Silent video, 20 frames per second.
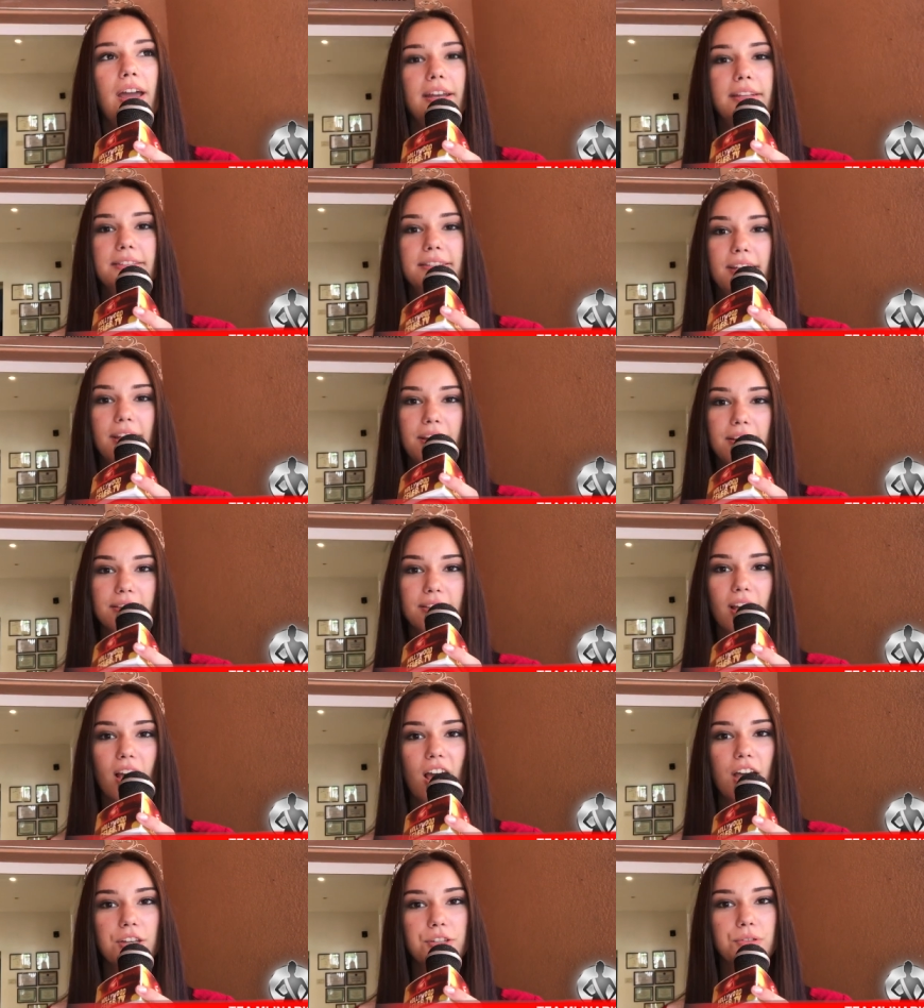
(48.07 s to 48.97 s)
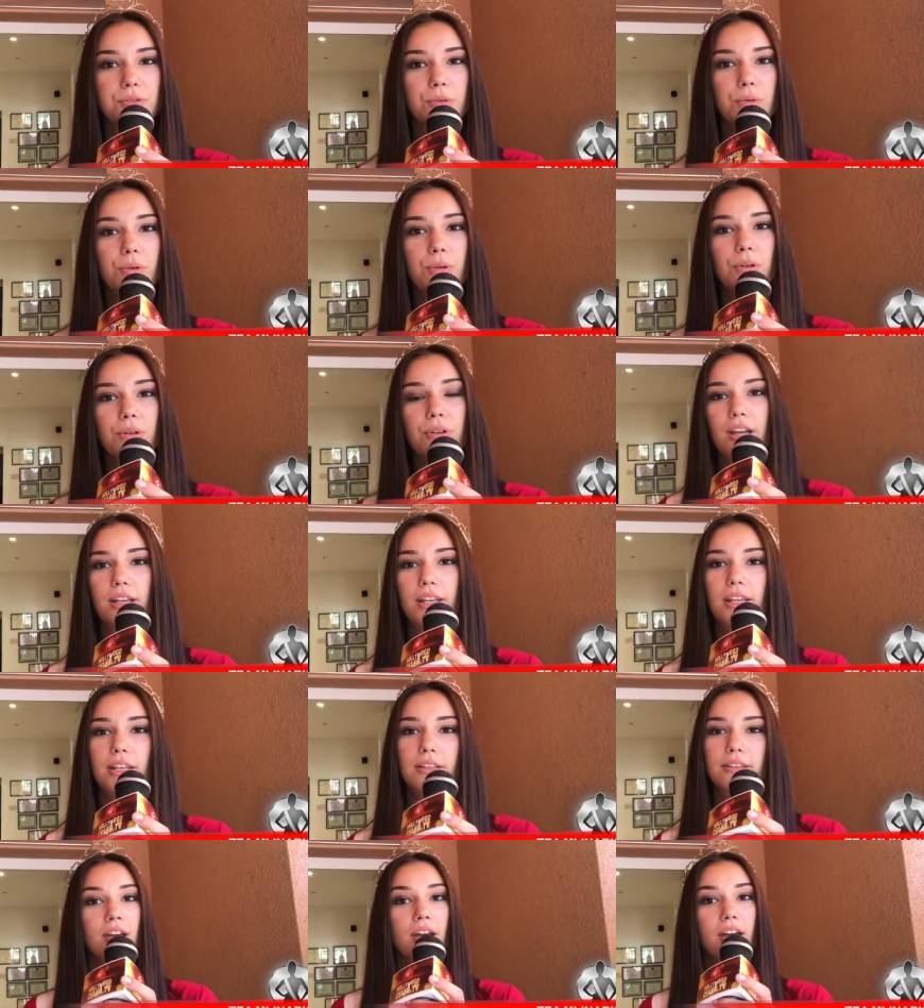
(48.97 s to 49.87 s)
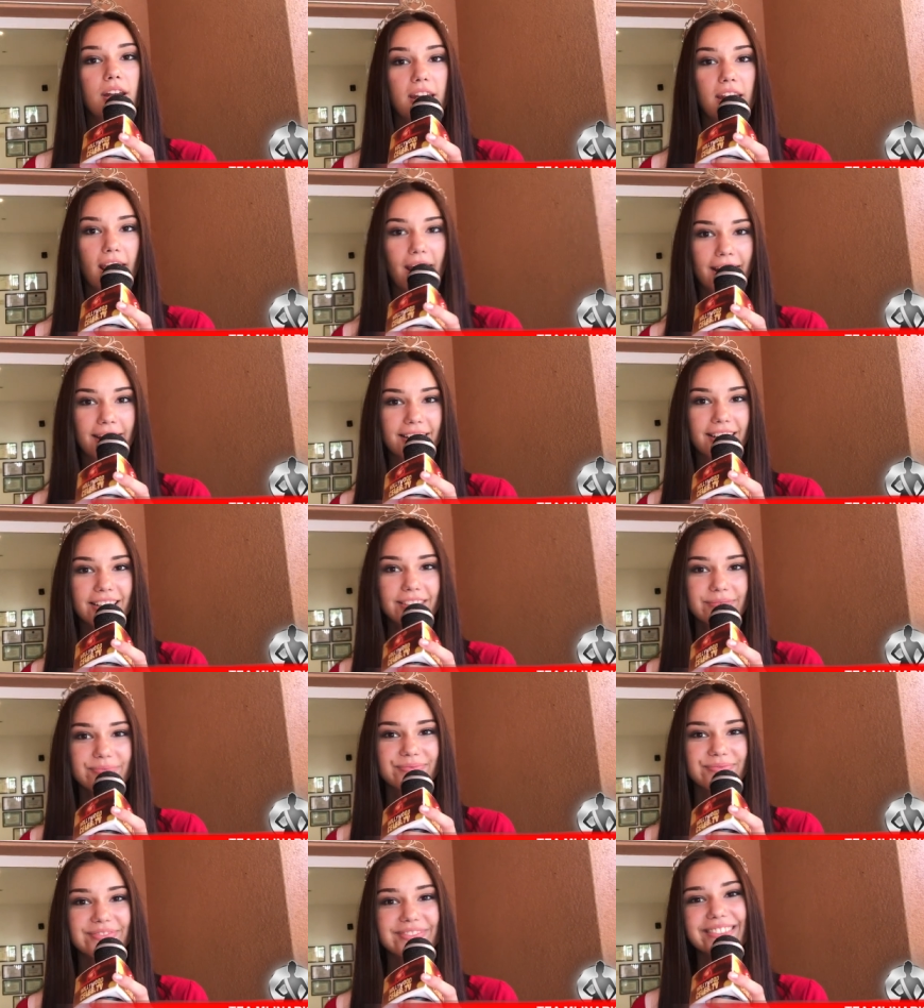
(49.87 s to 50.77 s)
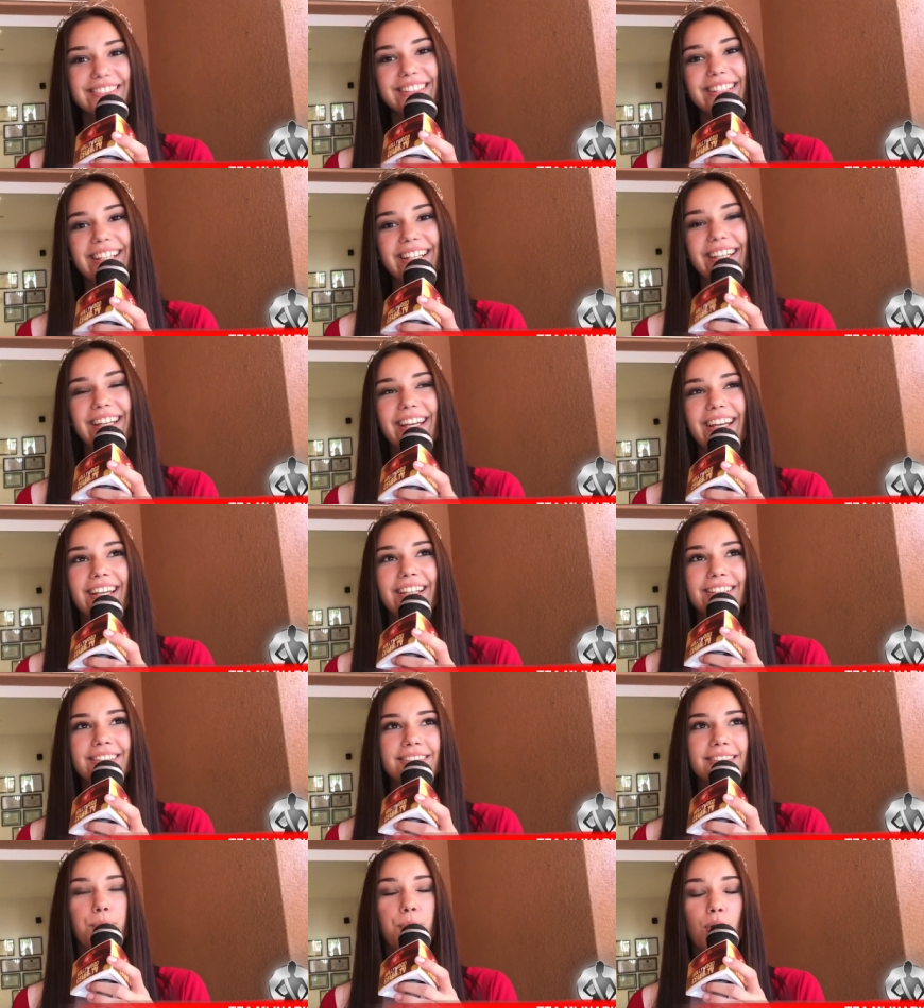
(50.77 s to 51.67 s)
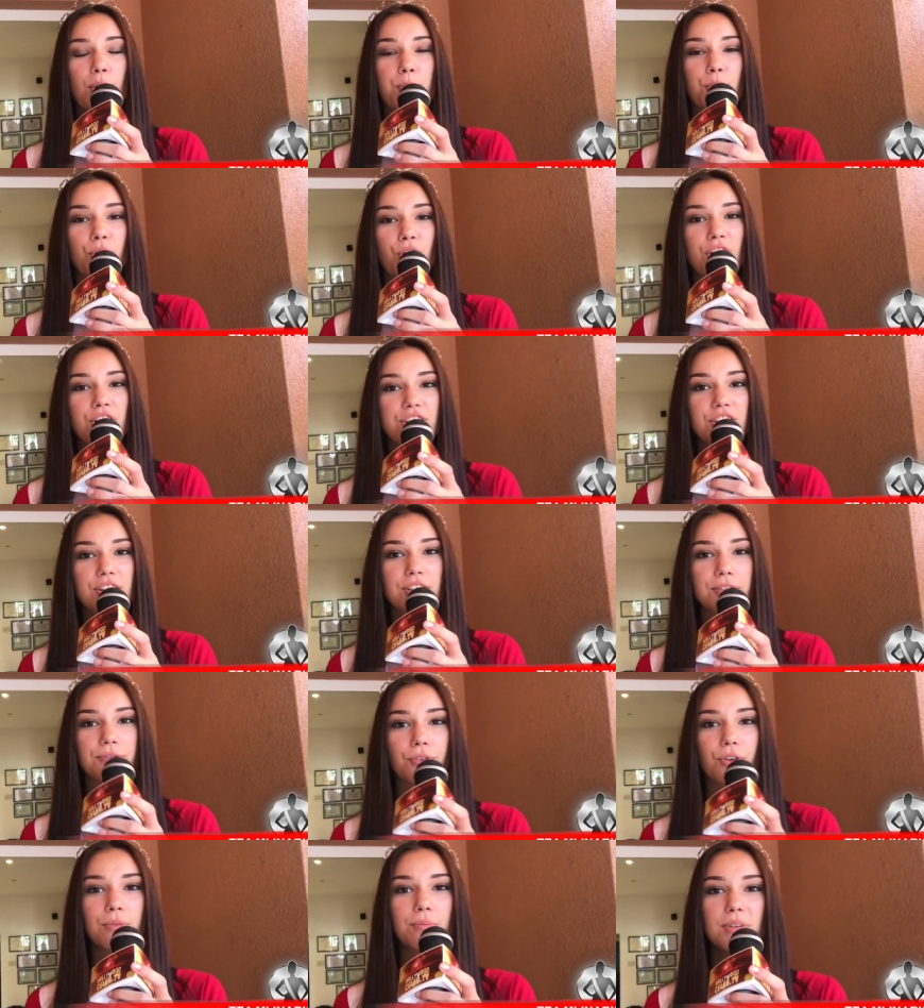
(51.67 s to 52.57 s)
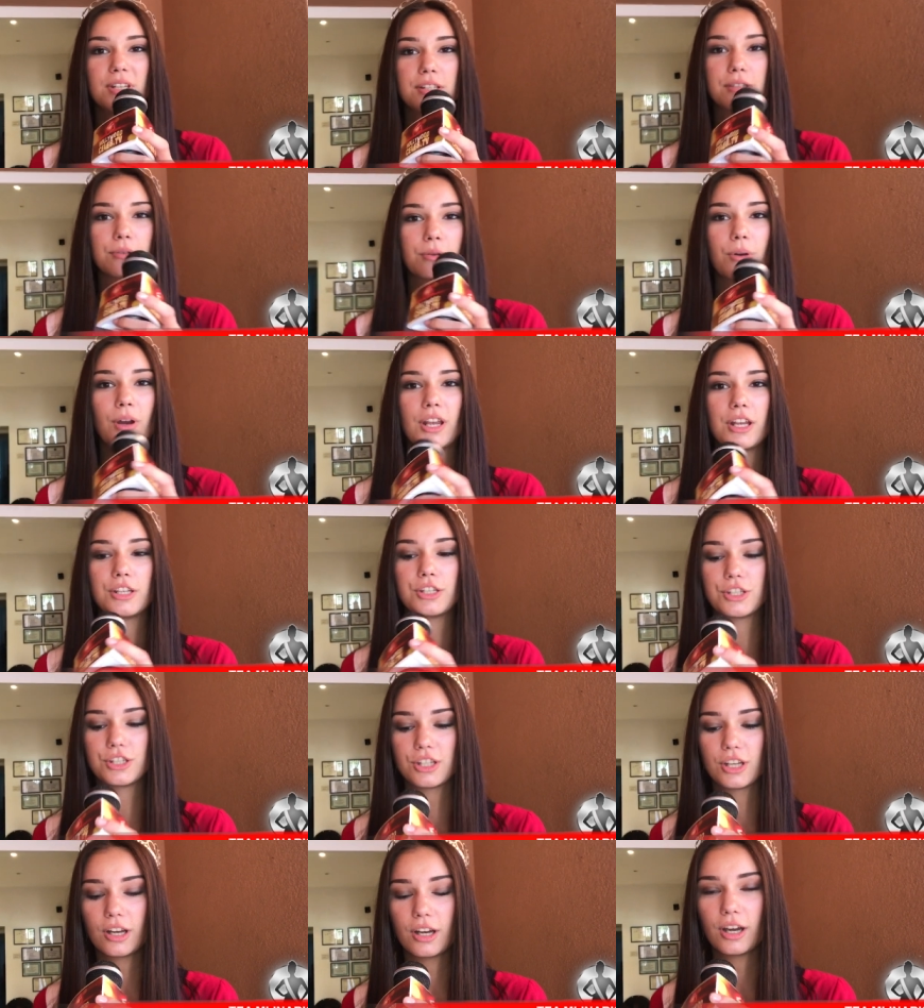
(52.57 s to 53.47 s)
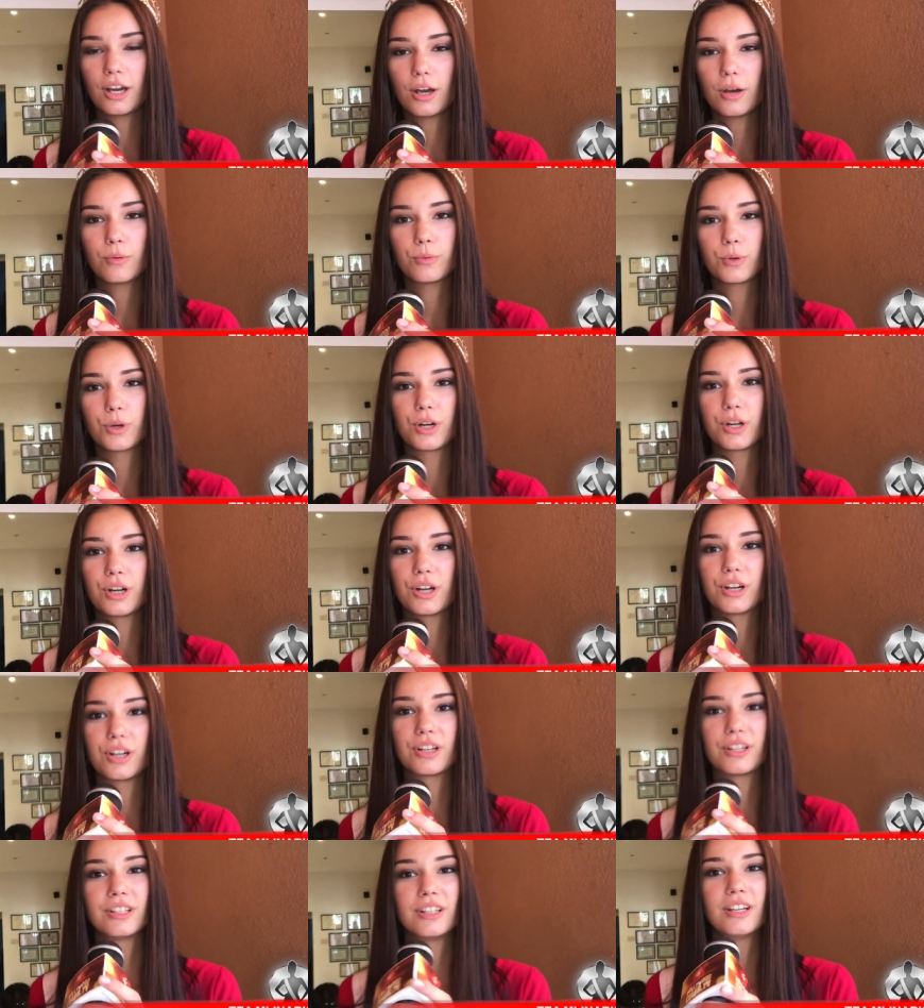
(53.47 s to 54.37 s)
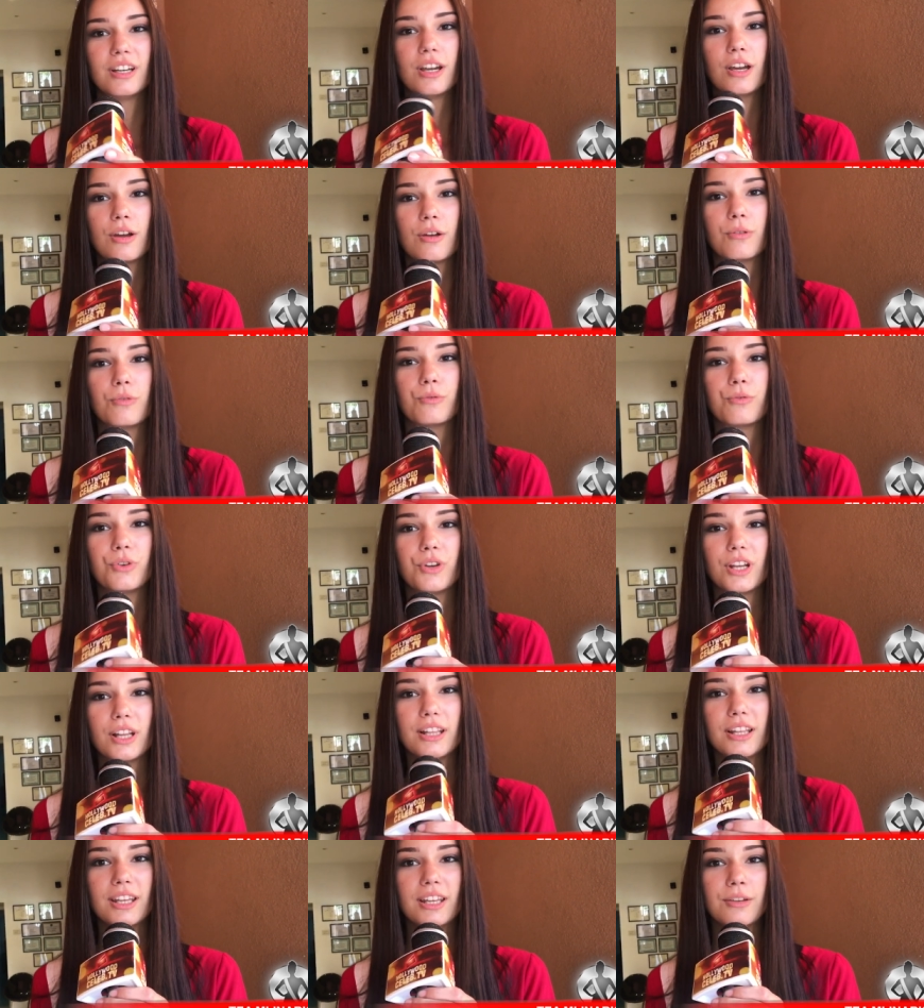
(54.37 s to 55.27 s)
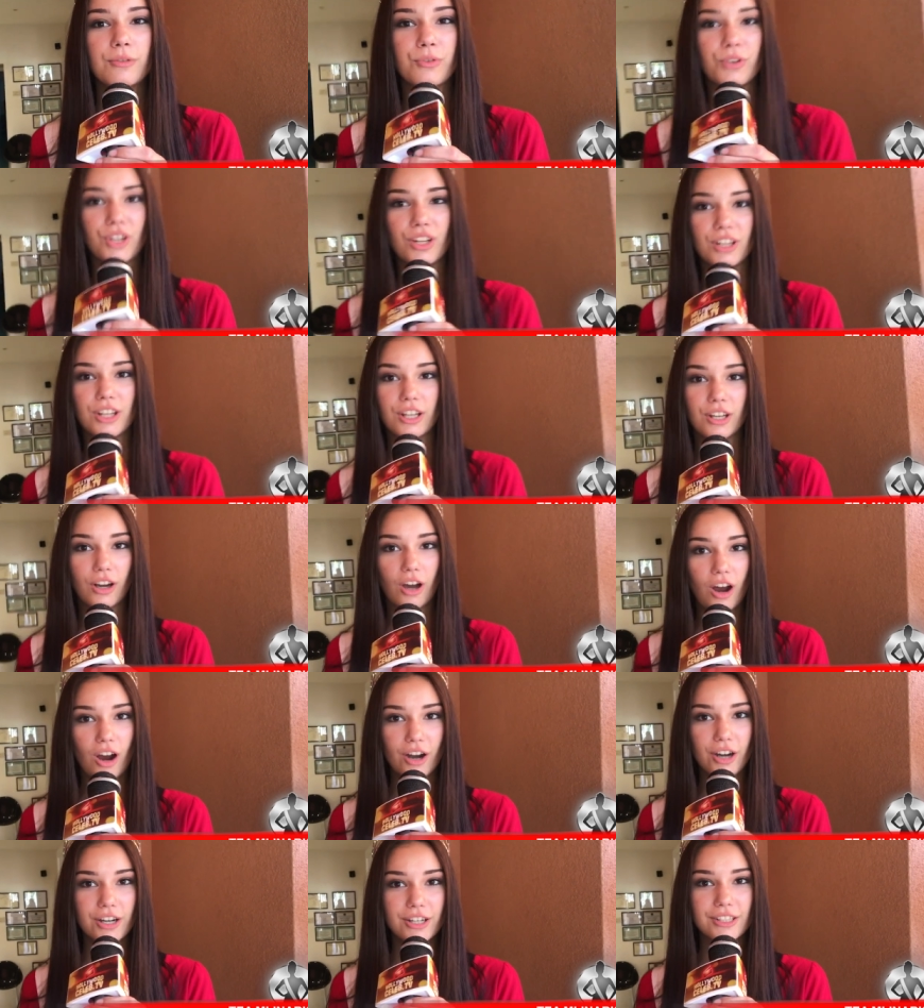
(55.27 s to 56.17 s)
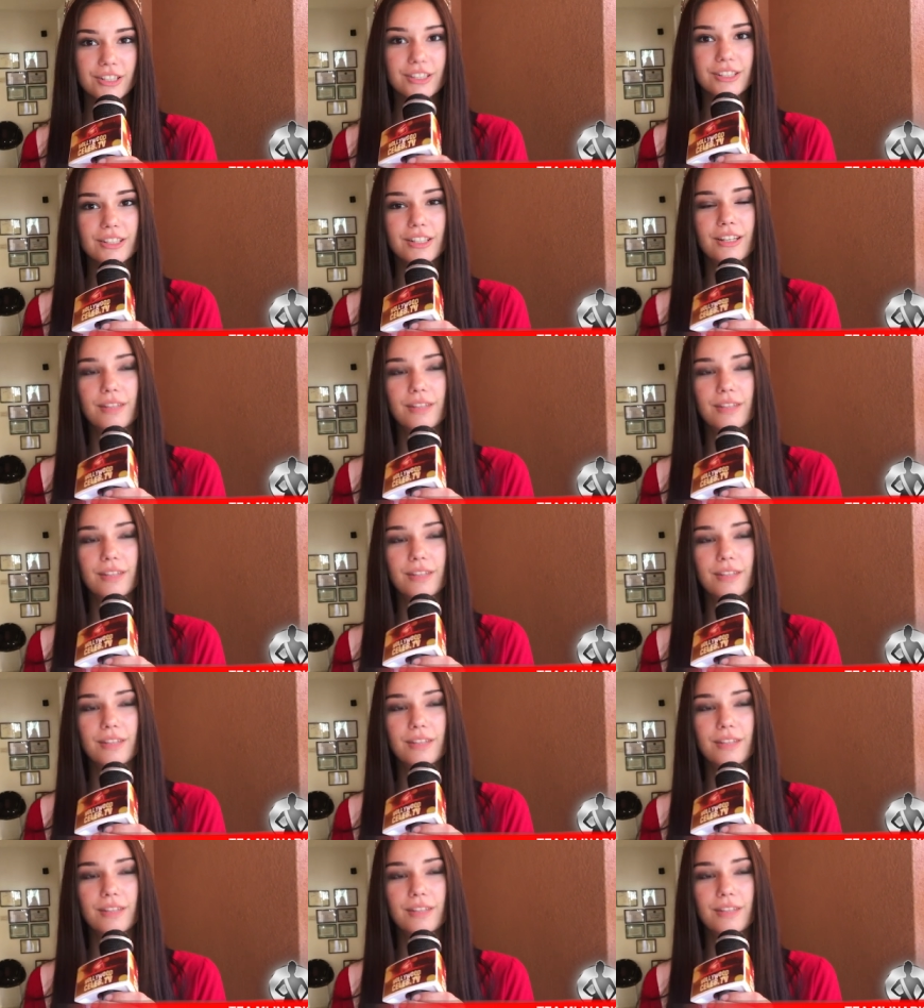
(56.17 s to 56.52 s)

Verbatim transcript: attend high school in Rijeka, and preparations for Miss Croatia were really, really hard.